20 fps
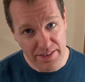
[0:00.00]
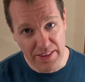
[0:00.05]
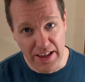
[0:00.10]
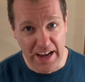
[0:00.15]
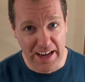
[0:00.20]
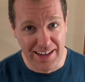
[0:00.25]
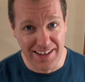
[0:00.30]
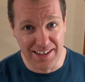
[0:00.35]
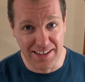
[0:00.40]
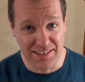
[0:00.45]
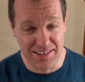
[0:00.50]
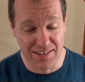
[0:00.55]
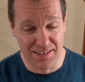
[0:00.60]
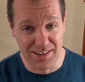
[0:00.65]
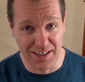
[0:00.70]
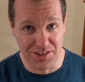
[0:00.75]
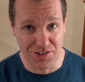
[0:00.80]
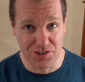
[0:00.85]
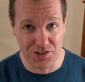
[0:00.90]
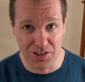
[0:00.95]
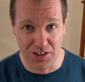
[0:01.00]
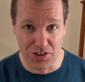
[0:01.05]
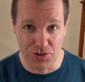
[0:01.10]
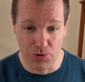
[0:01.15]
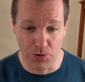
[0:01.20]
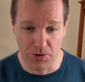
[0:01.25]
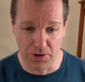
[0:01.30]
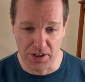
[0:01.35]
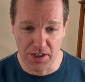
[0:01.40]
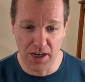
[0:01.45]
That is essentially
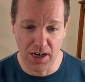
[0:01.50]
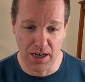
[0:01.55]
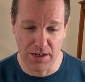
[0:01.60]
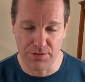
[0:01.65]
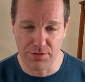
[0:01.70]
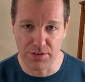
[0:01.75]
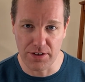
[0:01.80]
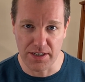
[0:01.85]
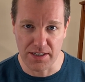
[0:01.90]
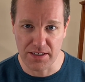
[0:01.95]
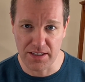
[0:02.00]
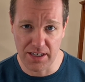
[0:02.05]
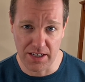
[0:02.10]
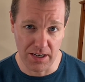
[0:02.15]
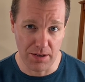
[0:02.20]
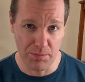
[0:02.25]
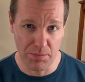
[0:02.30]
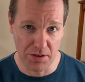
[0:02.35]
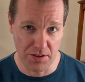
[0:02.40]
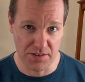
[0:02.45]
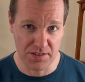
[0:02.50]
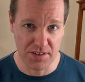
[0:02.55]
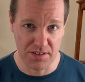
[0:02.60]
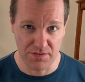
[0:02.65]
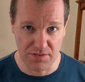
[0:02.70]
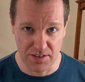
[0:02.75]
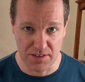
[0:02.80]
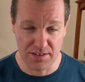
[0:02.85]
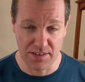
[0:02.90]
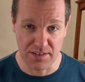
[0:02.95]
your conflict in a person
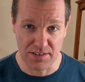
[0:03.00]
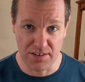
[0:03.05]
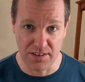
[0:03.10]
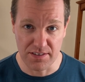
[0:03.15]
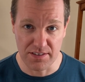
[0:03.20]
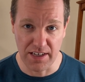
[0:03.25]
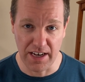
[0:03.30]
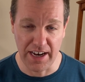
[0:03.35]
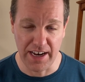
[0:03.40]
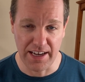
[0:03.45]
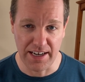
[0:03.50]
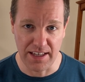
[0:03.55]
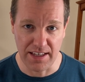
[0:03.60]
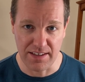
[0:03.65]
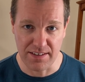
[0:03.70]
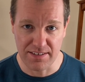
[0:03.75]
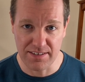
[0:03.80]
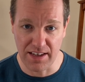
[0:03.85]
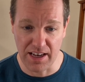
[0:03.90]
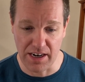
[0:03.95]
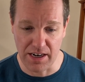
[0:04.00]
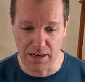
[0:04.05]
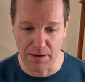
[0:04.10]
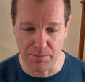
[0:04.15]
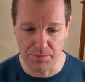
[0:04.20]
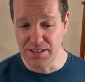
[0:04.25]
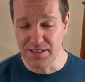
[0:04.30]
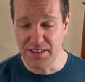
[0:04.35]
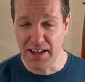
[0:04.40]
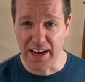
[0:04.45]
versus society setup.
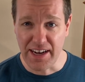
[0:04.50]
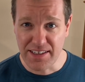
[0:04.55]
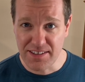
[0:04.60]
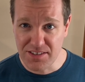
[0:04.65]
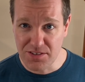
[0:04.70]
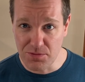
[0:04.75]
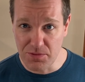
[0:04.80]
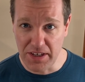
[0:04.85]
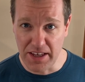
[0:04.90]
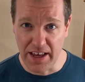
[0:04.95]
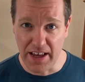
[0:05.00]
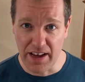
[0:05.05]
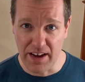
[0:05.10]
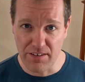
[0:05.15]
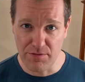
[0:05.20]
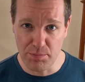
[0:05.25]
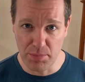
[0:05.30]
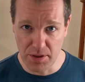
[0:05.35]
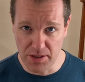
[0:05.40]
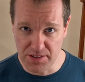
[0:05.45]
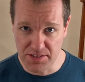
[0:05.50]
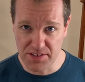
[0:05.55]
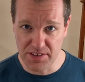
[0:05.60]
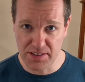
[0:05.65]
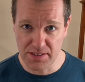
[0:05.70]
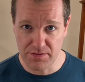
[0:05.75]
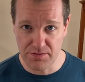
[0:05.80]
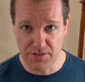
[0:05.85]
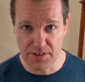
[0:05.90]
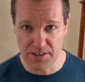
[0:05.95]
Next, we have
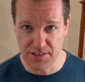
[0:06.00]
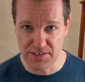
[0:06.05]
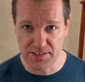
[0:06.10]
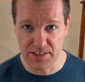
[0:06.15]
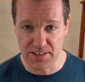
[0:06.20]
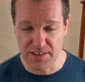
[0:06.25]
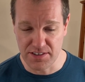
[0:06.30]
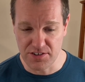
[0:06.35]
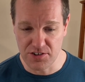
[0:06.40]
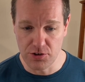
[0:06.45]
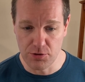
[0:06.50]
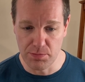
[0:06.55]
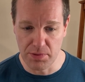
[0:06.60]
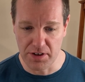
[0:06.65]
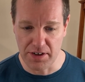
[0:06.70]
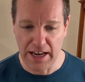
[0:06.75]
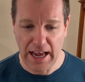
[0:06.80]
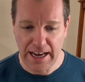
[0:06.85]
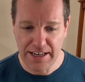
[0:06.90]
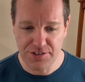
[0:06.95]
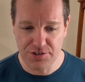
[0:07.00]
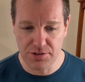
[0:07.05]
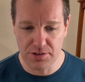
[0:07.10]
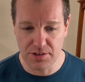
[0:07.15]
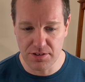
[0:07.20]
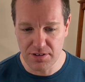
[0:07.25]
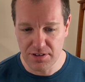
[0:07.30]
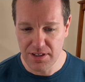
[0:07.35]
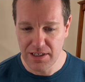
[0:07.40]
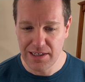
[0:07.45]
person versus
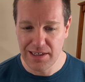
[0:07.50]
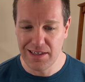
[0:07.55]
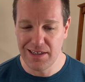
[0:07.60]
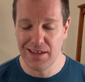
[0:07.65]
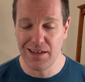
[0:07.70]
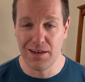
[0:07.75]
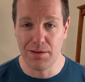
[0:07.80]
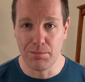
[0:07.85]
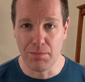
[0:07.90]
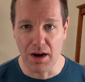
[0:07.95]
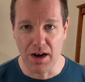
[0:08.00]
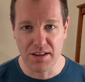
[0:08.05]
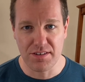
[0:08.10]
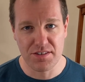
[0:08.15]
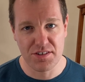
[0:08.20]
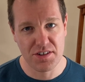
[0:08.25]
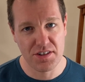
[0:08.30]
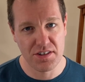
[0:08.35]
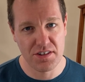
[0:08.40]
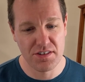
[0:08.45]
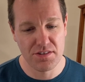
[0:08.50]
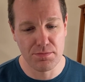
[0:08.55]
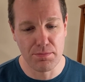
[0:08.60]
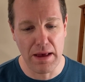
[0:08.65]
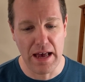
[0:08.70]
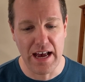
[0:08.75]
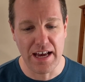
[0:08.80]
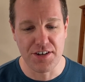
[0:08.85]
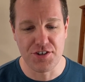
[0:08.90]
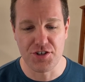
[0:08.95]
supernatural. Monsters,
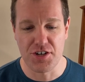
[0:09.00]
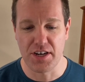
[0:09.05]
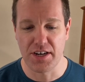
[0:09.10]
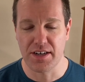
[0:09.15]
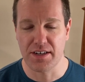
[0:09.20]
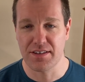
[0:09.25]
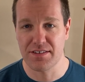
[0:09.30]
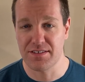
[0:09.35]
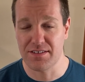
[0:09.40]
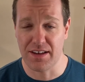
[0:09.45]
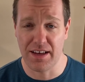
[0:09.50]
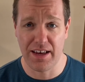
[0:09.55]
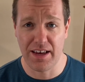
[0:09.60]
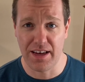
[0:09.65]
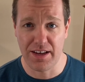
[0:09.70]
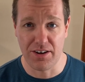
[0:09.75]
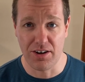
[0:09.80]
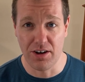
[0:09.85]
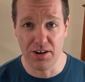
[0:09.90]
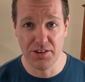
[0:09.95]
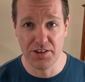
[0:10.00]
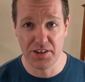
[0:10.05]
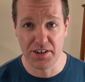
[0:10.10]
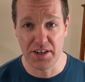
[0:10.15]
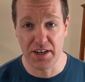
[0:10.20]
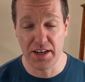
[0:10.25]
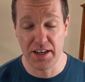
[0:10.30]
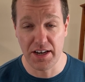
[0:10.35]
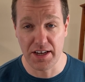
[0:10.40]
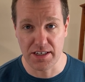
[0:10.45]
magics, and other
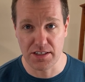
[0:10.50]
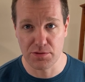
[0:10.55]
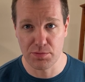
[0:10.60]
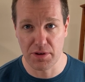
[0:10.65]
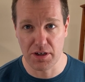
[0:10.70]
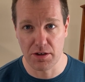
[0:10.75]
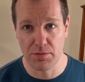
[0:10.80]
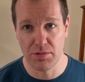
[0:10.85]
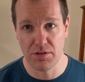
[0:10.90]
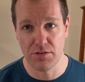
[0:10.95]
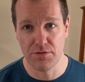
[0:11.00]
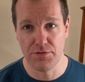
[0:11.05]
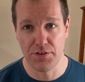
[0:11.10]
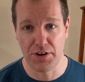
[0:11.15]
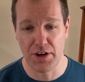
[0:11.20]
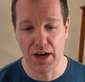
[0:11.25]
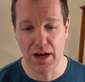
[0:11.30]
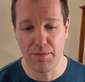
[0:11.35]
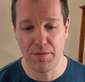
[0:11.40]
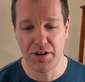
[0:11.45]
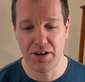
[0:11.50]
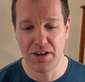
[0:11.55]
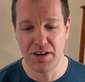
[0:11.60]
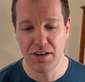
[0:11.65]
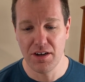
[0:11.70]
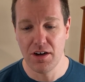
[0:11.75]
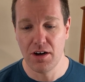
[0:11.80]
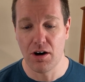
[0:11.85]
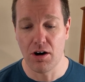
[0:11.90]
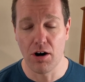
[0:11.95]
inexplicable phenomena
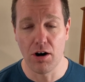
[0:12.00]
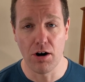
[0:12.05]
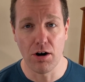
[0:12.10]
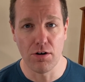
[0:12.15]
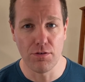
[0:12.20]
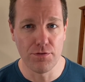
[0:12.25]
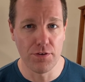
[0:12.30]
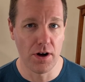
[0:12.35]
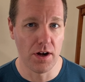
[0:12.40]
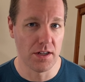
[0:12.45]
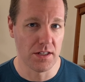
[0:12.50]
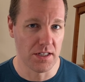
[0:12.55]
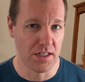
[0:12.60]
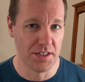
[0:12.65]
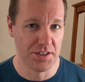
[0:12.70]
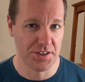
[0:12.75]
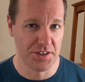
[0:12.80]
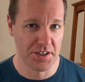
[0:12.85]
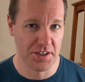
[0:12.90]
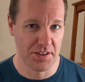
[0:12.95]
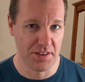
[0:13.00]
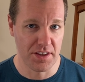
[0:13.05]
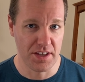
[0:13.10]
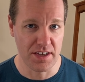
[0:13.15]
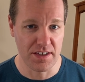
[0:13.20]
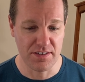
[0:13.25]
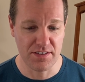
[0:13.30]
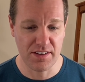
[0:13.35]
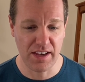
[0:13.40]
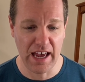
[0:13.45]
all fall under
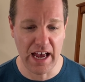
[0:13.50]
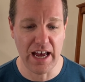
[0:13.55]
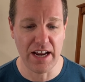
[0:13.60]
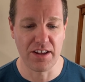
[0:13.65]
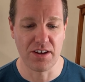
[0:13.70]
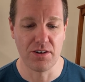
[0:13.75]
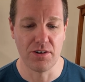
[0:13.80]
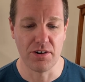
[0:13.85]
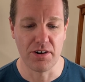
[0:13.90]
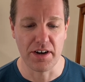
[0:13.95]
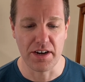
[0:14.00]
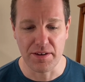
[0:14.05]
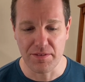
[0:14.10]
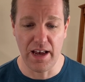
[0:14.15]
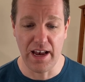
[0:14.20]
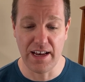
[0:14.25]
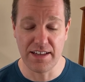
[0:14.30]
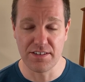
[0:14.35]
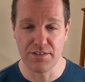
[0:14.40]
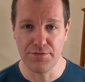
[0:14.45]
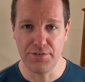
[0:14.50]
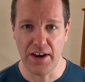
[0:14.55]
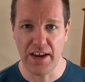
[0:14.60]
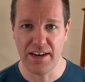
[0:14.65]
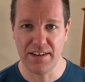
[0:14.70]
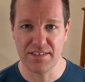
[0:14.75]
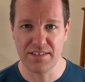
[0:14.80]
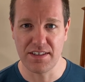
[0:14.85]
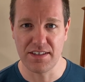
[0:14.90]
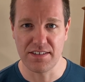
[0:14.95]
this category. As a
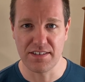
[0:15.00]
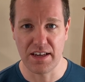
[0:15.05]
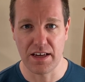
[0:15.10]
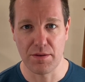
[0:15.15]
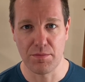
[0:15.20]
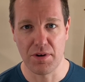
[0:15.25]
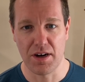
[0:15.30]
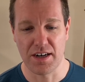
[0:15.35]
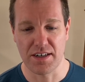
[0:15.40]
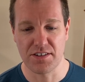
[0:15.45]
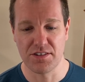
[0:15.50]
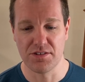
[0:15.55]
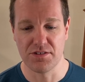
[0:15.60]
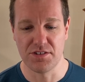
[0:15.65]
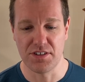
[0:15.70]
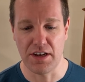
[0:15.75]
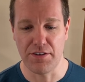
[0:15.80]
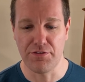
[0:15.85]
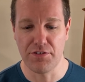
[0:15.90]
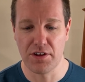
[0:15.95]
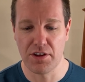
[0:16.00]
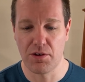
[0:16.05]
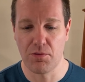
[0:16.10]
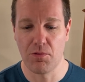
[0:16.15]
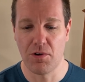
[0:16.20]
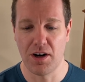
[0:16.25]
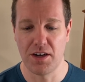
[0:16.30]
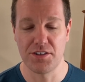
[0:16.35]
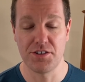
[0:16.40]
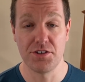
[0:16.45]
fantasy sandbox, you'll definitely
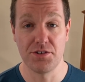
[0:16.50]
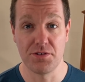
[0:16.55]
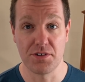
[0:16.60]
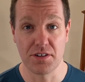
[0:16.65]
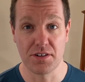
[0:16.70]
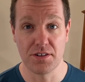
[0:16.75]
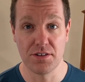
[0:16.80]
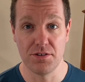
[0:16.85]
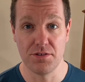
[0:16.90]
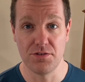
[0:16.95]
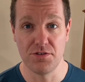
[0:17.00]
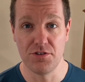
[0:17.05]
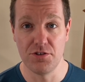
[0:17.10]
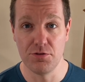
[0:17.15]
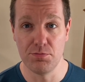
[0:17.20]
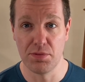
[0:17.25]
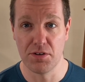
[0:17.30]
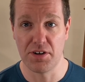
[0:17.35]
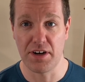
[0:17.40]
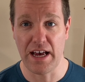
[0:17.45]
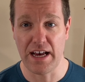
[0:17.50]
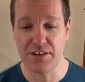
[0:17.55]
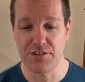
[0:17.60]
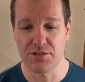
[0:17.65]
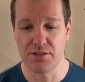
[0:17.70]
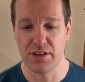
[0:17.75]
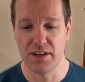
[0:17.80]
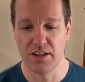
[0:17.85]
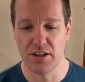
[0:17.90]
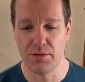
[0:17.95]
want to include
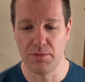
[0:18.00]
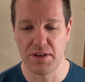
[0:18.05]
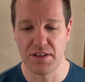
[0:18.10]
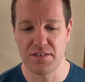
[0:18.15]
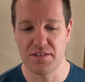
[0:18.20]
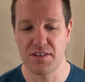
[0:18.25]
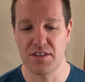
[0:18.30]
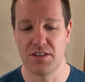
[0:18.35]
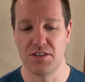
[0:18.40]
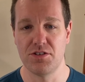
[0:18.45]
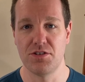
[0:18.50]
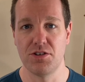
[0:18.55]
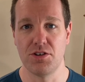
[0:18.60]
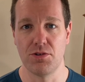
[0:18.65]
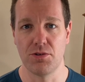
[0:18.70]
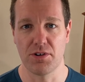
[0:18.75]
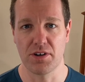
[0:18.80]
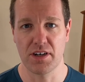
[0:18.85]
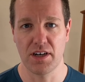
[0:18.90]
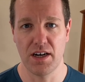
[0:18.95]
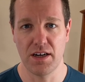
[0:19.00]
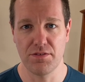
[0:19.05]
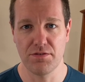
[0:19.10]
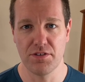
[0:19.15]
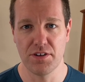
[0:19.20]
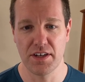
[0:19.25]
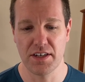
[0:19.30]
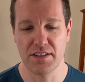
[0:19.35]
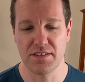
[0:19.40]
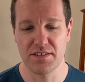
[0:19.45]
supernatural elements into your
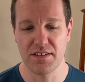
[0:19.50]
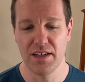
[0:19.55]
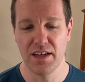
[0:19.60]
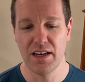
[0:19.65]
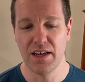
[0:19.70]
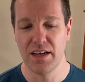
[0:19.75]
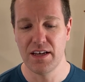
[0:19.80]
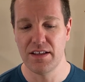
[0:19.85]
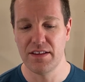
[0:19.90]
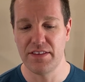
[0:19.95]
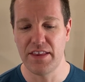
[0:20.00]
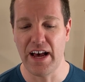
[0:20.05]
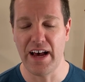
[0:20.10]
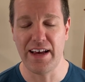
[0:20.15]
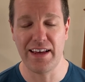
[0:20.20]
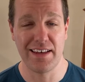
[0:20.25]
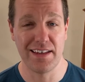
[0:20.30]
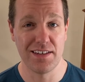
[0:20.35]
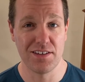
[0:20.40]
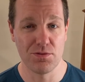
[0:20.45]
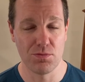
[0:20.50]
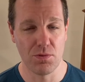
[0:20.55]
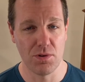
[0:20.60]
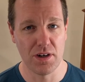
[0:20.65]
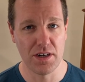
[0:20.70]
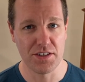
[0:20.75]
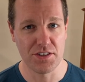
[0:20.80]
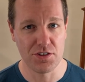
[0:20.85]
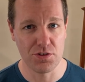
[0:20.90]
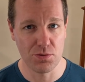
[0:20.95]
conflicts. That is
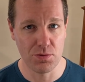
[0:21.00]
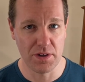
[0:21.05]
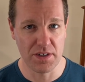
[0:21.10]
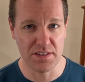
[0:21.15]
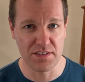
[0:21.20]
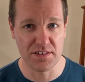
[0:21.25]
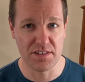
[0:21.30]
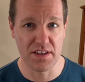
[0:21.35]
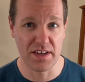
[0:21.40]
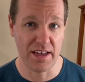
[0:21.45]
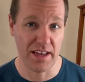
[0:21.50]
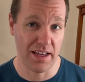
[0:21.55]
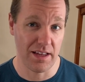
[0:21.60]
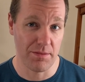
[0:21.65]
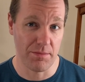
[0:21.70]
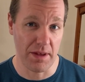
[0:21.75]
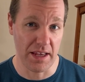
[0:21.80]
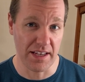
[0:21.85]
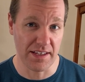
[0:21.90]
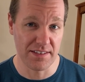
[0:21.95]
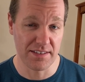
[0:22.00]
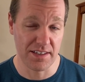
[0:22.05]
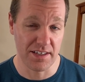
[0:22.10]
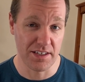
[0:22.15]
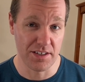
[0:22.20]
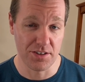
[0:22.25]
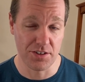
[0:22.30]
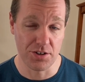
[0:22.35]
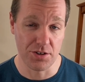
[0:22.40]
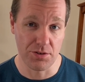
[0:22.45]
what twists it and makes it
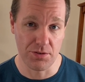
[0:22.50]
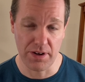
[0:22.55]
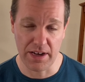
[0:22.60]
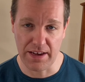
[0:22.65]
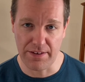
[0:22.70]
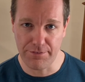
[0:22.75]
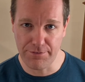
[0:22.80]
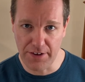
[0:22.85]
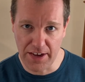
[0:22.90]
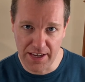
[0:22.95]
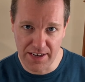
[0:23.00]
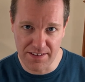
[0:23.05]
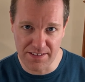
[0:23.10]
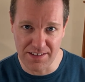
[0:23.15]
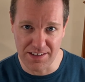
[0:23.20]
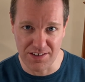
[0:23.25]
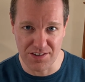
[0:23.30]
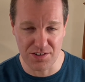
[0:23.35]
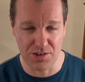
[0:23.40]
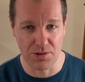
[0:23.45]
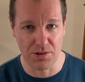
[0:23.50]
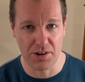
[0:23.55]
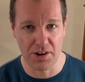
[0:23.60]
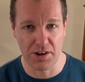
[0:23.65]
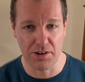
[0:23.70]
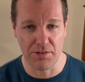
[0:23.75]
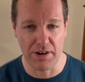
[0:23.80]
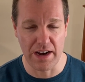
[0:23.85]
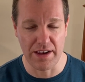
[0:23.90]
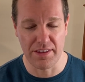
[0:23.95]
into a fantasy story
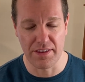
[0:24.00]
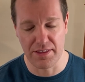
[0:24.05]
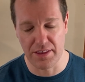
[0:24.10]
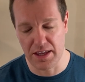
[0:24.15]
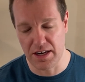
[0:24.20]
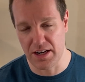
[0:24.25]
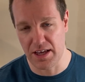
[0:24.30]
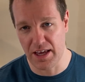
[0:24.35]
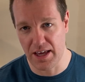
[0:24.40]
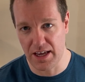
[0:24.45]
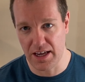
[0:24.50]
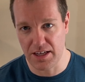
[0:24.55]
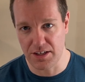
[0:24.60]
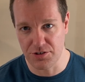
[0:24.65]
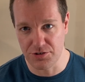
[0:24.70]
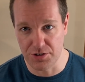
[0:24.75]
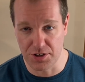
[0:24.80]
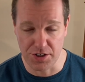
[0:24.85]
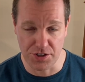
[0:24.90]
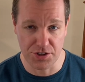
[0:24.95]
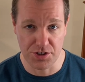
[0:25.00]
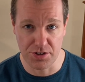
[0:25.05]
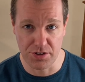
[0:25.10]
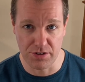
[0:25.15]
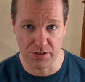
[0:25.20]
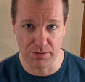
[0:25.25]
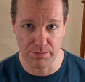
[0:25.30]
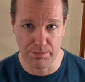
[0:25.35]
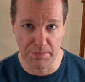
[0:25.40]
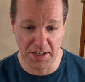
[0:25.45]
rather than a
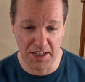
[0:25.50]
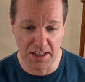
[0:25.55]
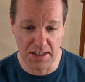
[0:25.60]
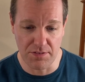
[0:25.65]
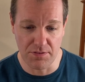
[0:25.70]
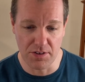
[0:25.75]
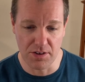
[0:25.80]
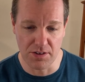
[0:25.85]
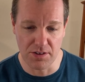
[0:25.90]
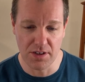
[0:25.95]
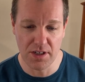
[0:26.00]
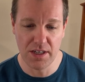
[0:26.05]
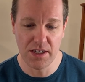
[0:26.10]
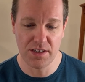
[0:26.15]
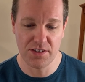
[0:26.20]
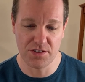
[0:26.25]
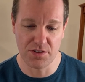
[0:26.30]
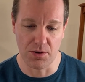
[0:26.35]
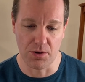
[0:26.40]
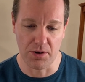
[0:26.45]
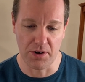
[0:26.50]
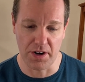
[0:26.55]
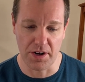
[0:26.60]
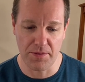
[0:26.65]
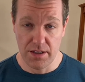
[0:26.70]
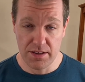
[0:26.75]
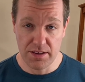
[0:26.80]
traditional medieval story.